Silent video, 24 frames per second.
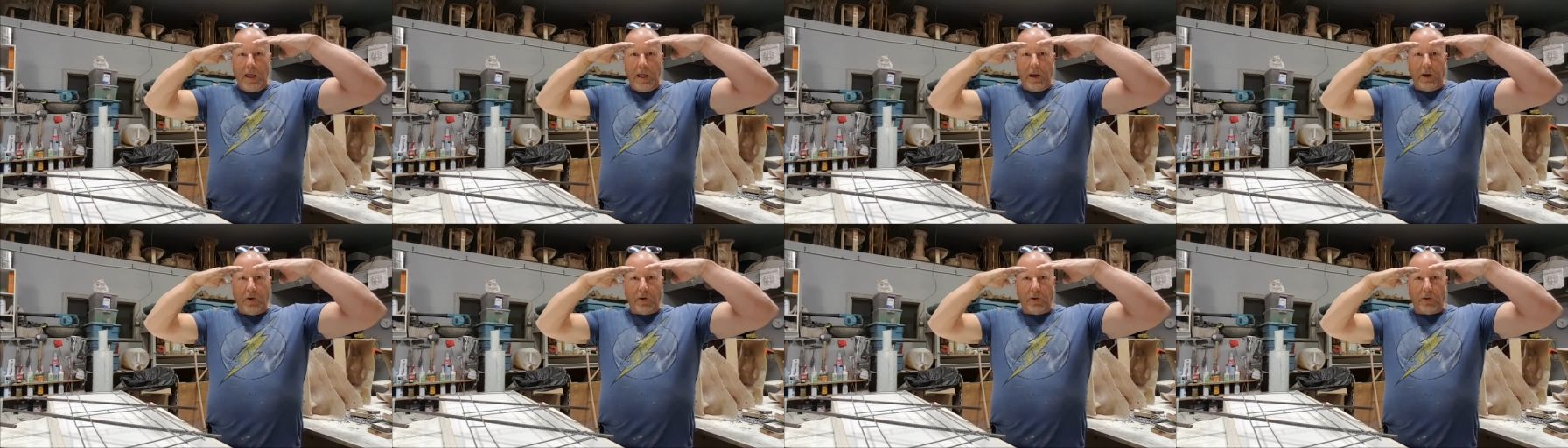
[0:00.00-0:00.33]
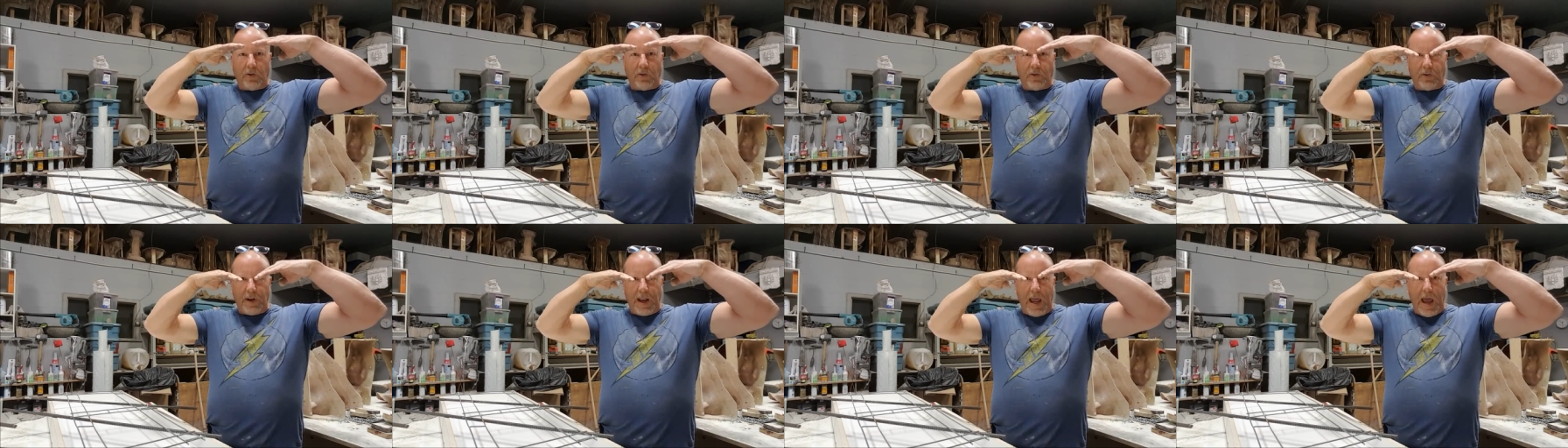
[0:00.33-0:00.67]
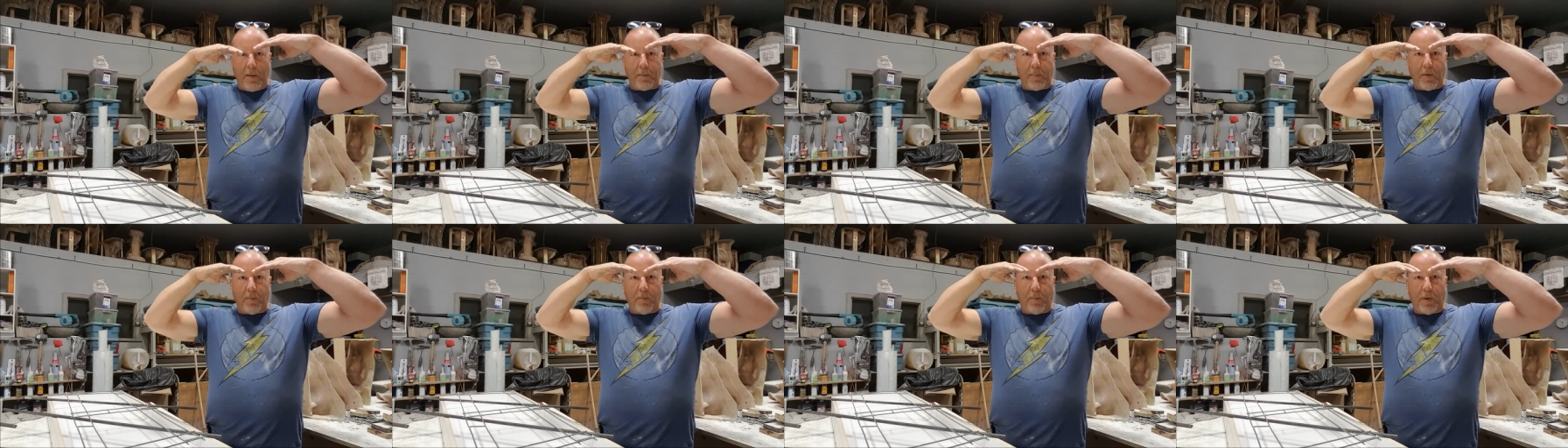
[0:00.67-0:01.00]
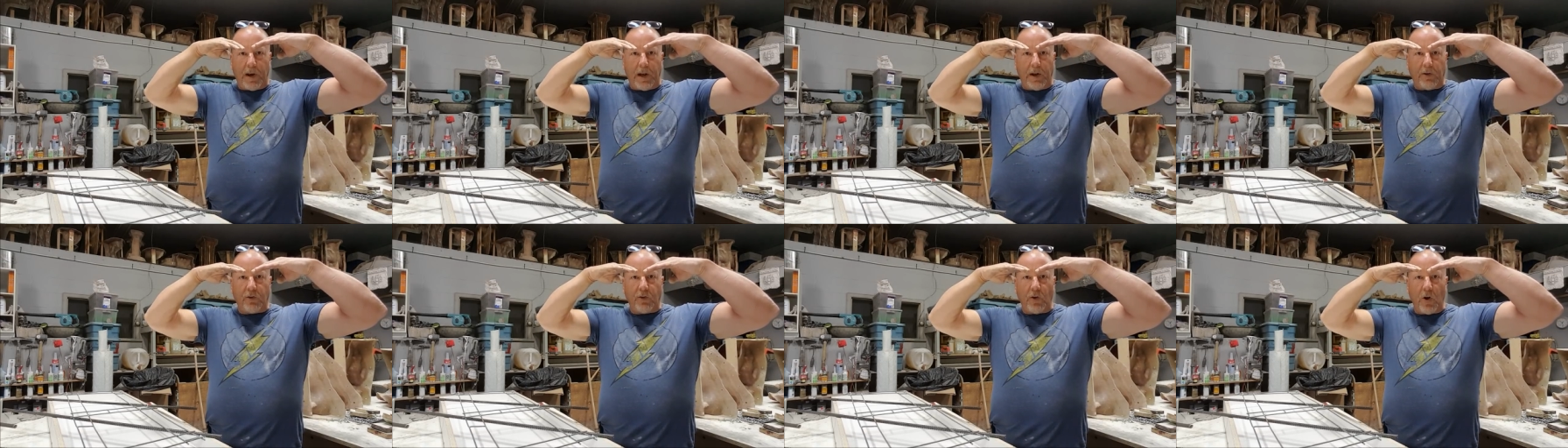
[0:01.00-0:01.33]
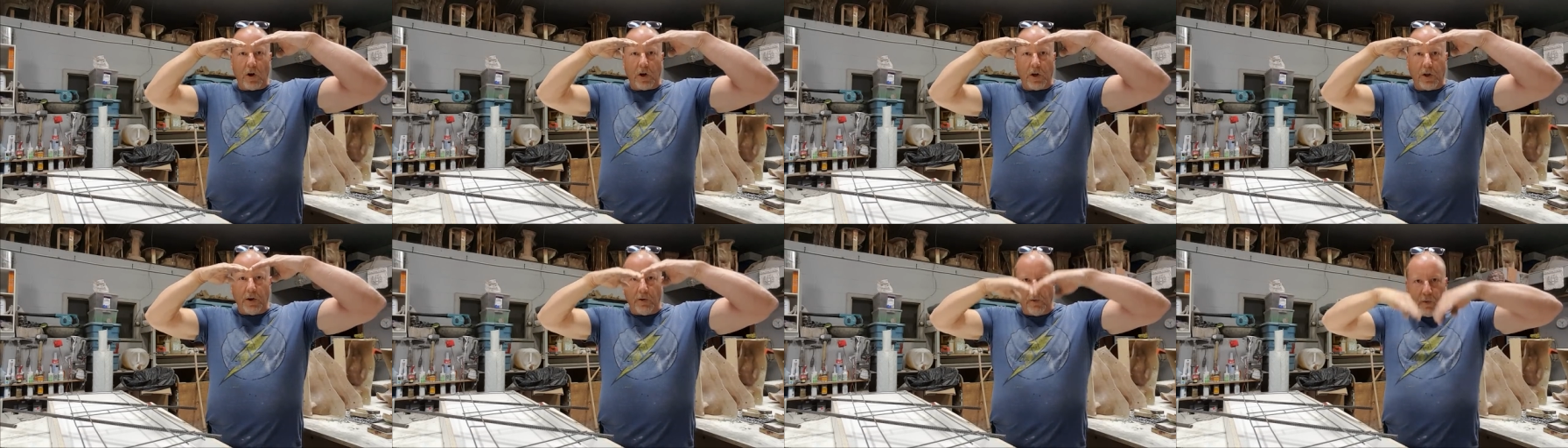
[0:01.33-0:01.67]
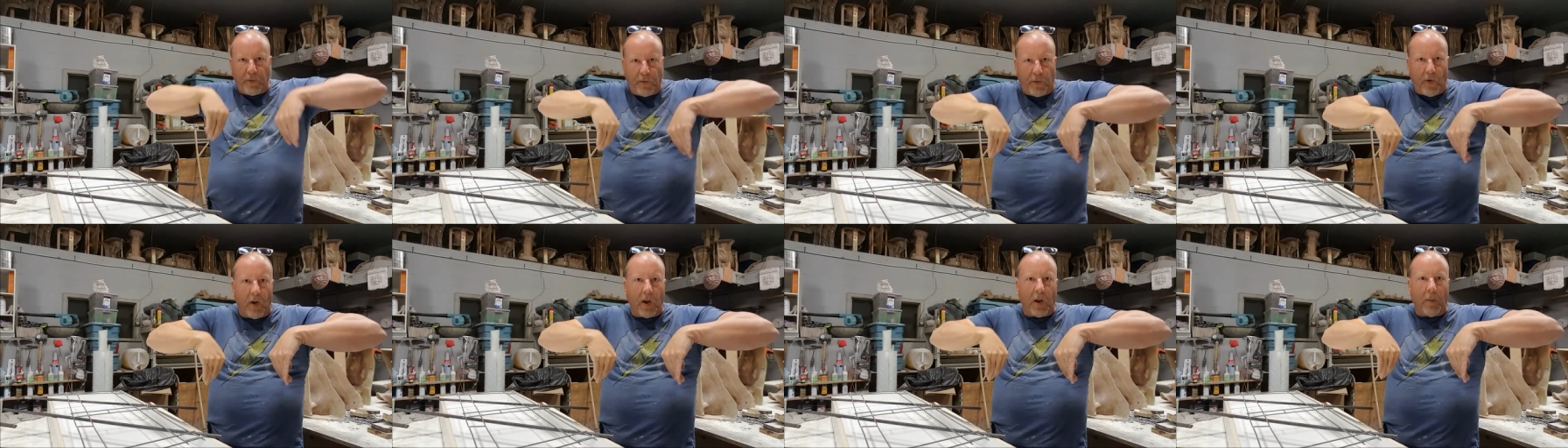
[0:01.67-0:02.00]
It could snap, but it's not gonna
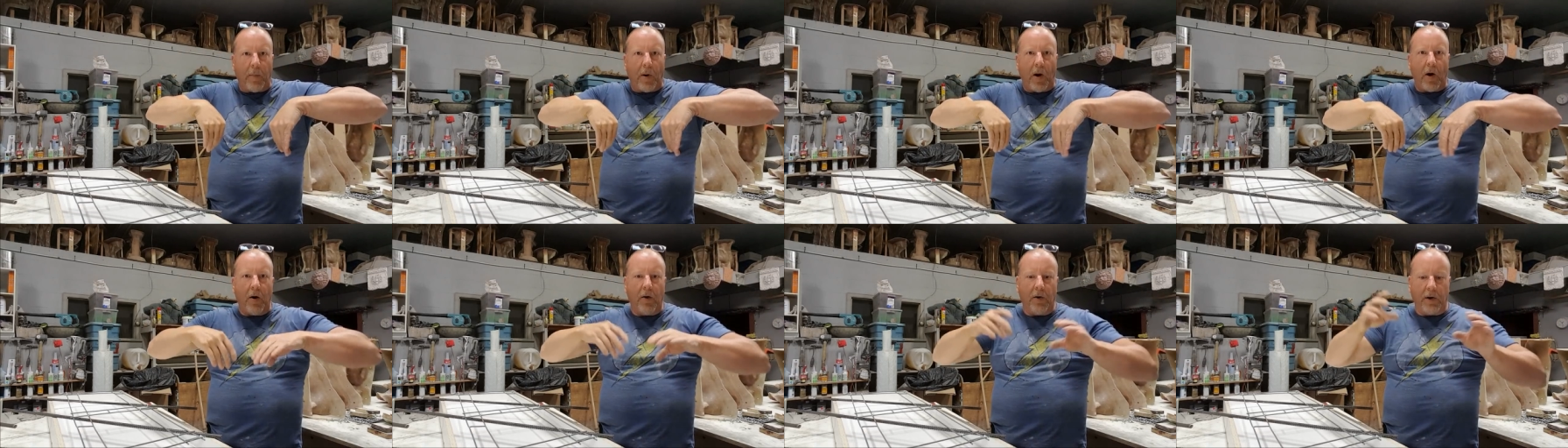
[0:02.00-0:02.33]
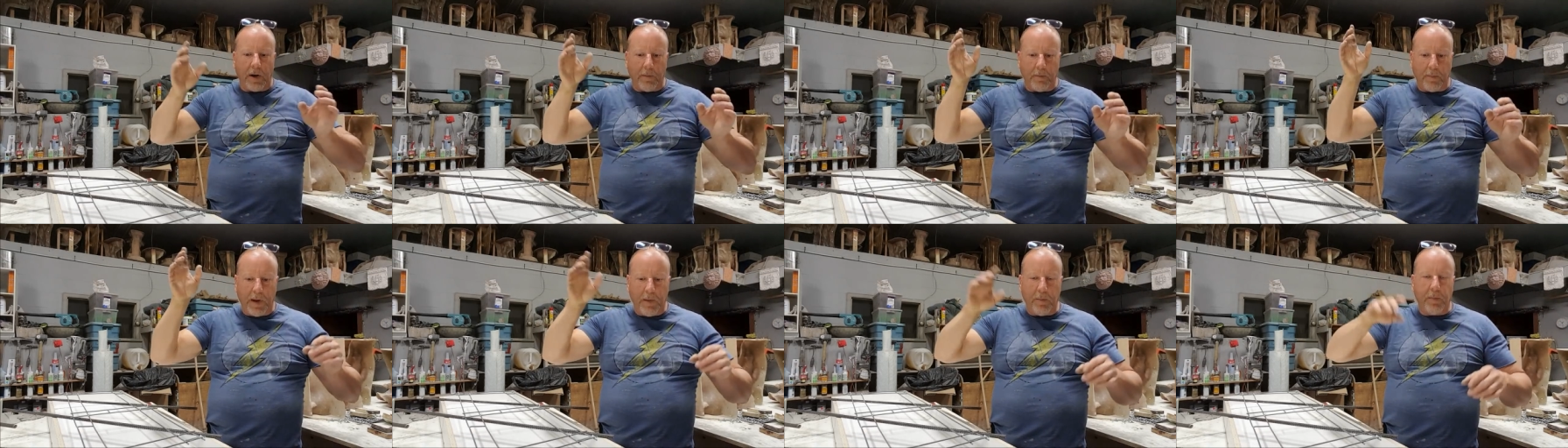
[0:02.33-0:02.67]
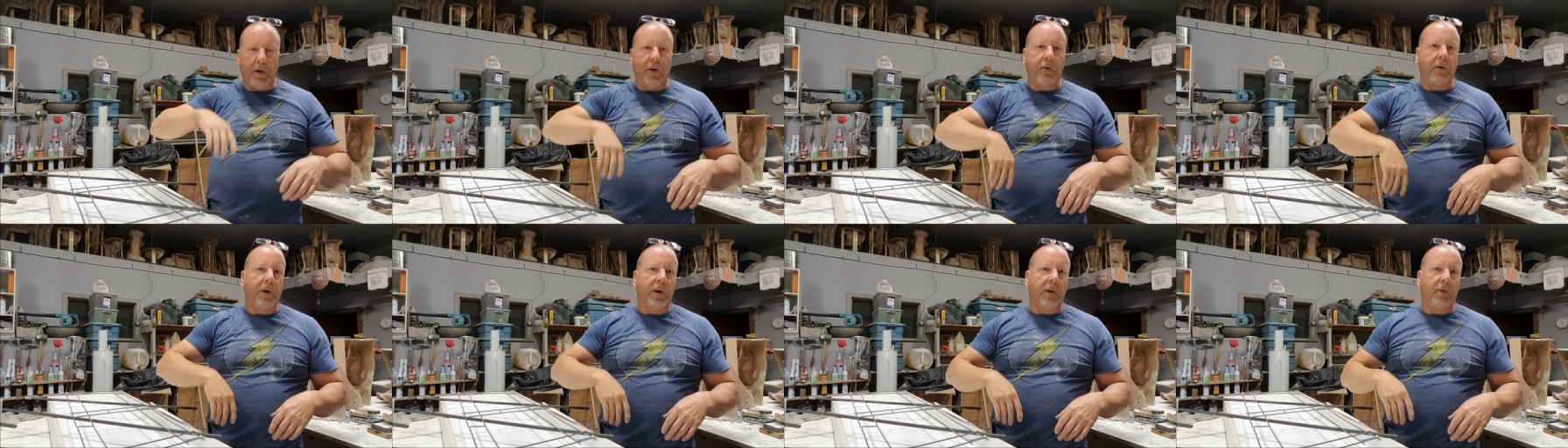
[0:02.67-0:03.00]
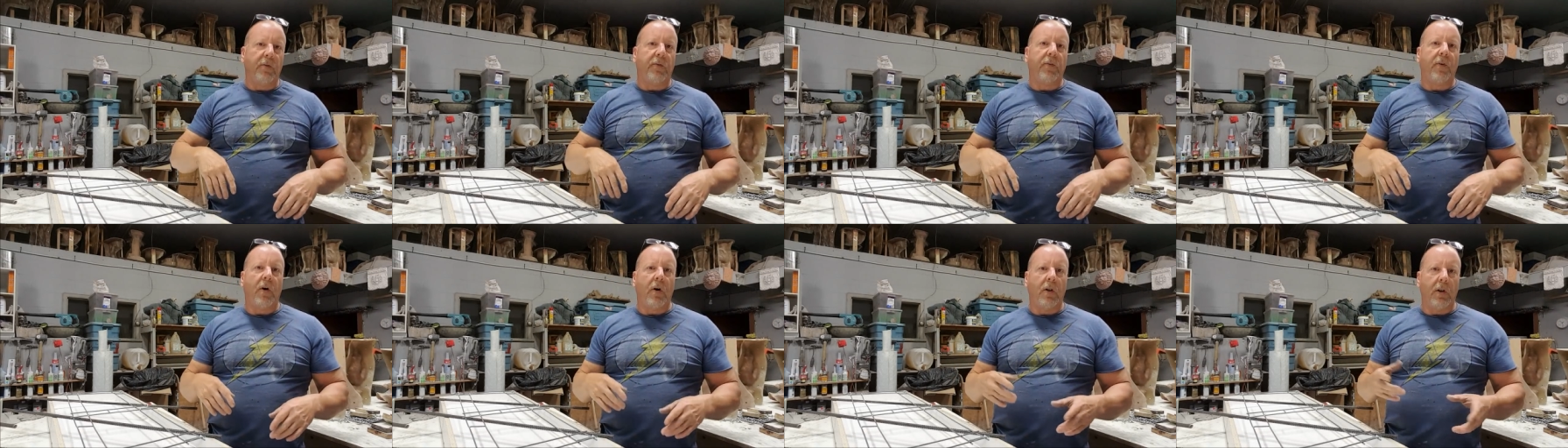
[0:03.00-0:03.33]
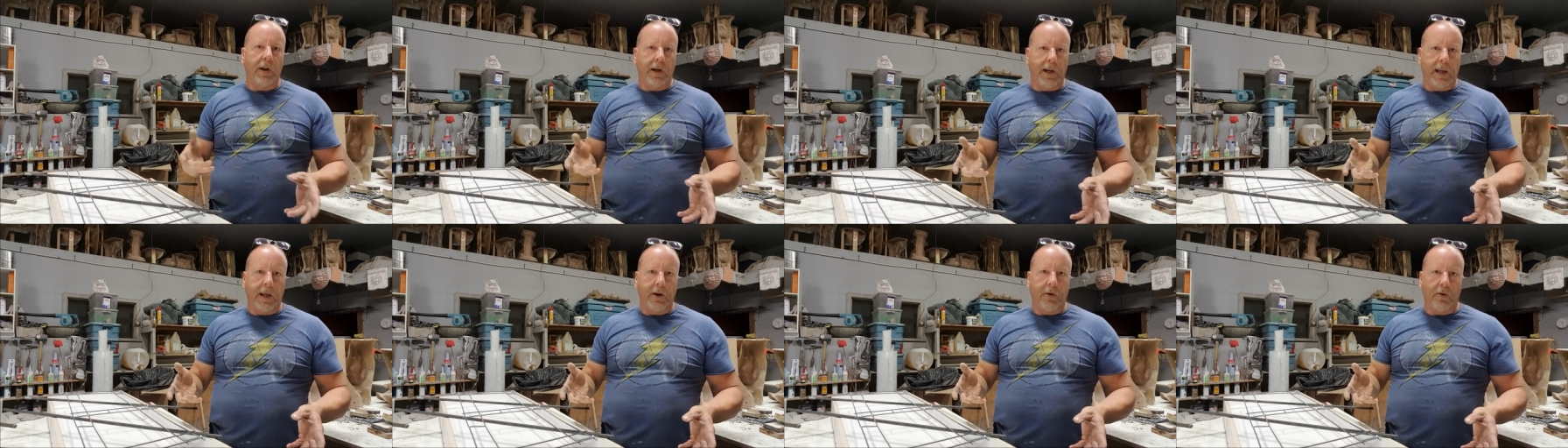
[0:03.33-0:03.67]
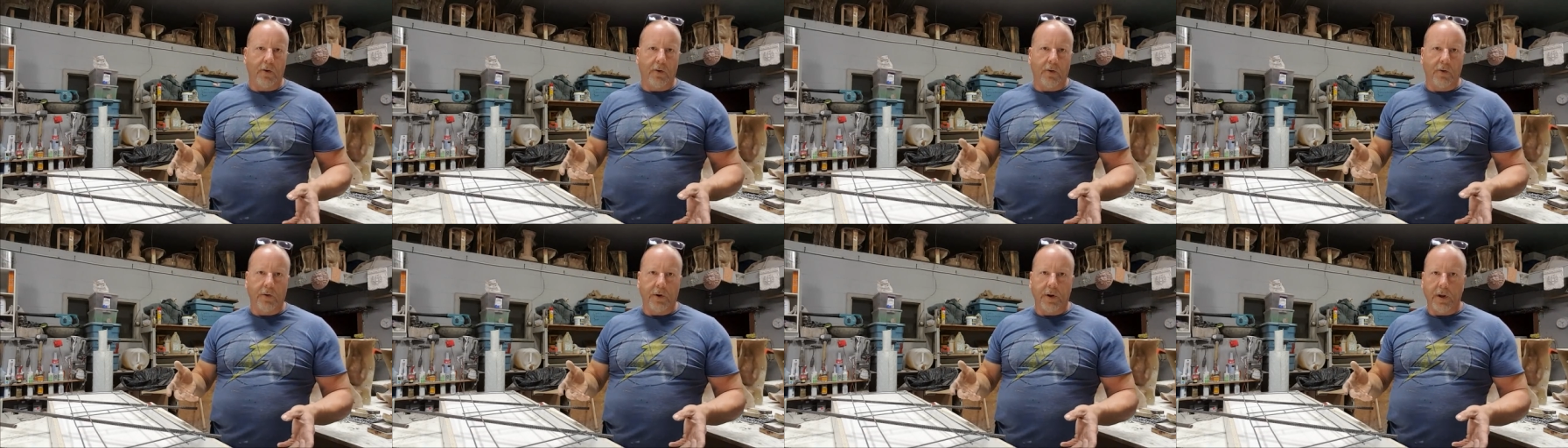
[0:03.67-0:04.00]
fall apart and people aren't gonna fall and get
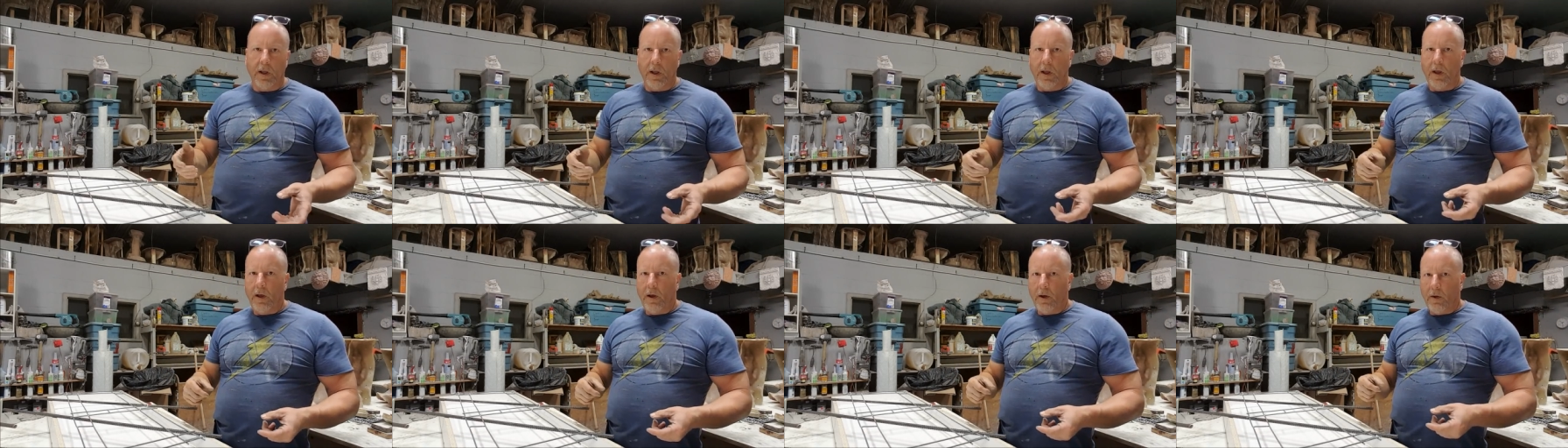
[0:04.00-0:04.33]
hurt.